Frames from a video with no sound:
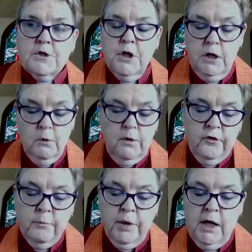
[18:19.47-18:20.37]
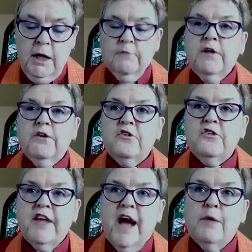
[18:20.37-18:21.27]
John wasn't part of the
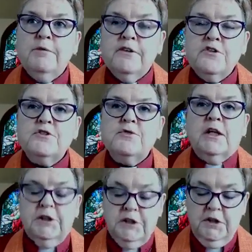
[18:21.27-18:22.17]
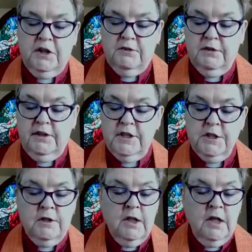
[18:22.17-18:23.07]
established structure of
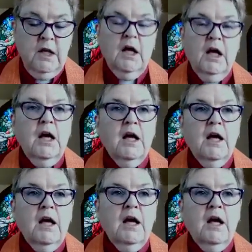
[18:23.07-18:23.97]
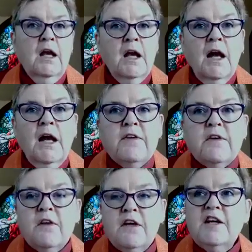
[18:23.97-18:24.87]
religion, and
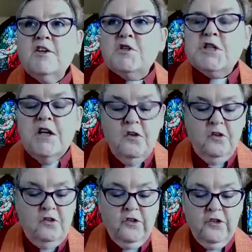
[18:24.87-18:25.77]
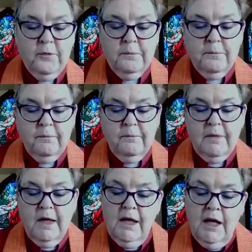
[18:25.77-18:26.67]
neither is Jesus.
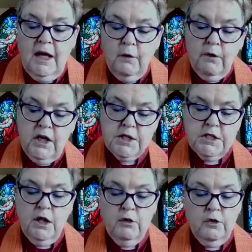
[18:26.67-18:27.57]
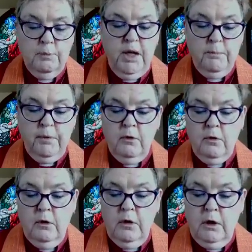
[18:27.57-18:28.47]
He reached out to
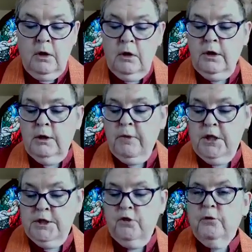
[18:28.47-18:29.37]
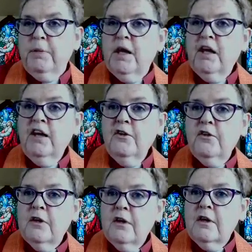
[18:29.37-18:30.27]
people on the margins
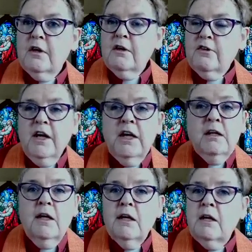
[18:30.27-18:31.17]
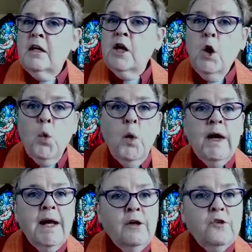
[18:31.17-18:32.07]
because, frankly, no
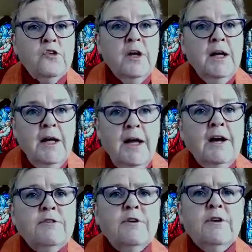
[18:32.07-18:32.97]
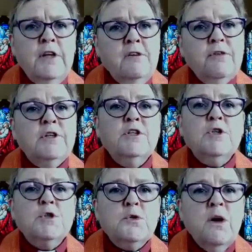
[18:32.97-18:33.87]
one else had ever even
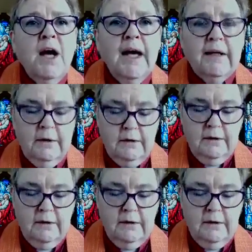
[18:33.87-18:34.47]
tried.